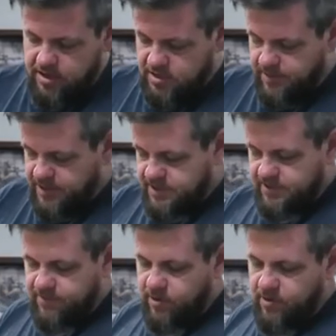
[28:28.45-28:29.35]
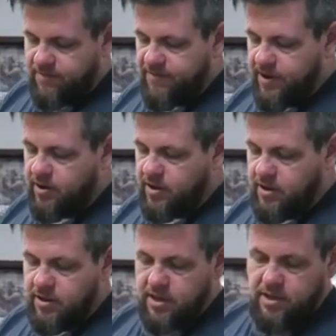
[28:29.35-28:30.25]
it just makes for a very
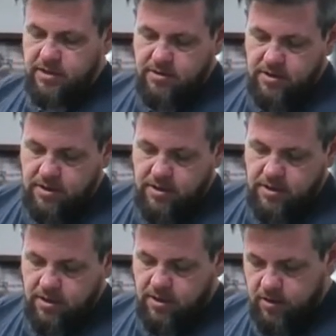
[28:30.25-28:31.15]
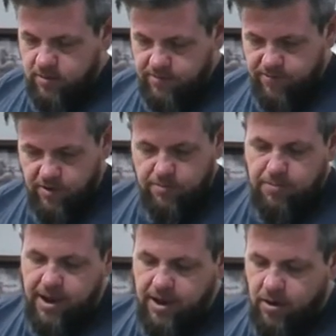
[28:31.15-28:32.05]
clean, you know, front
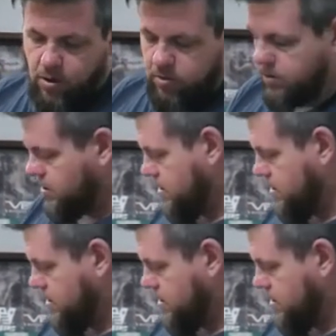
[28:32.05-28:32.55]
and back hole.